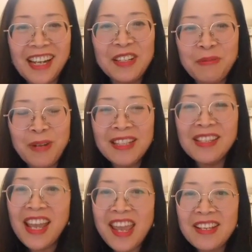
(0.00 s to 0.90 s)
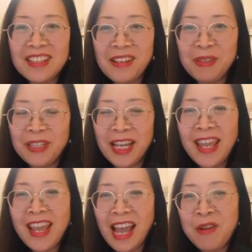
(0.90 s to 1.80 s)
And one day, somebody say,
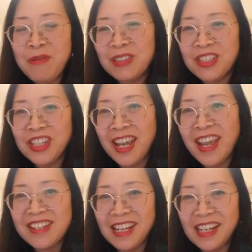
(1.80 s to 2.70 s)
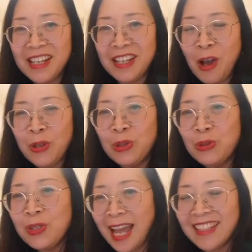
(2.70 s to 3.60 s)
"Hey, I want to change. Hey, how you
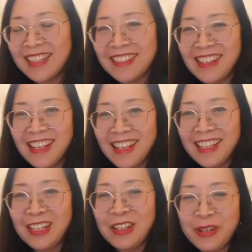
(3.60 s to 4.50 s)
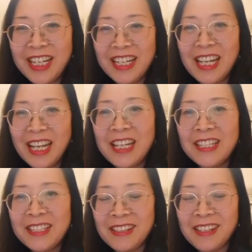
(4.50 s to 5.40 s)
do that?" In reality,
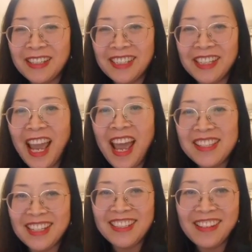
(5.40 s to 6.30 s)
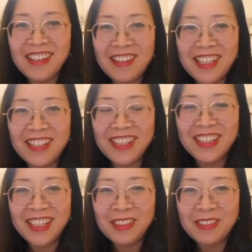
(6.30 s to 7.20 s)
is the Kaizen,
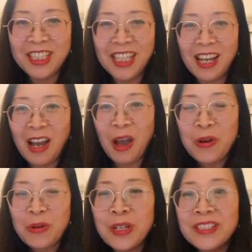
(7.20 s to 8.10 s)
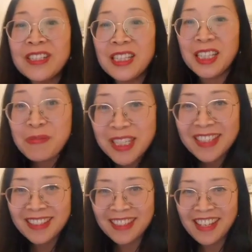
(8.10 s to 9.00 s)
to see what's the
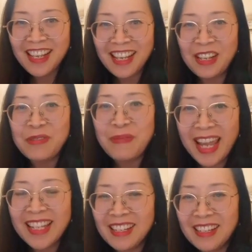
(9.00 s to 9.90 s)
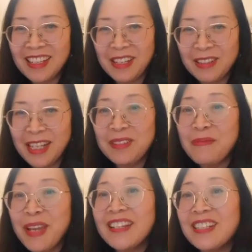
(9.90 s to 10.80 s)
tips you made
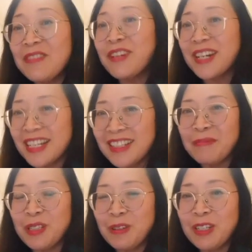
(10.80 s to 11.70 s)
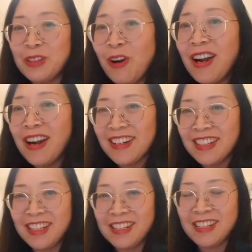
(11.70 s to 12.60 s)
that make a difference between
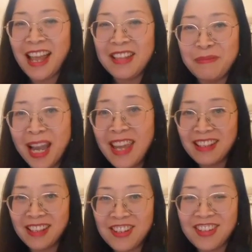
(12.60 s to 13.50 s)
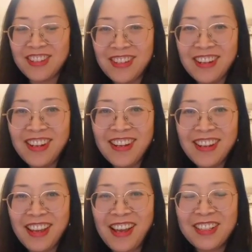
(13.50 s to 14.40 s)
your dish and my dish.
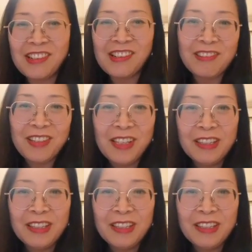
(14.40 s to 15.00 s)
Yeah. So.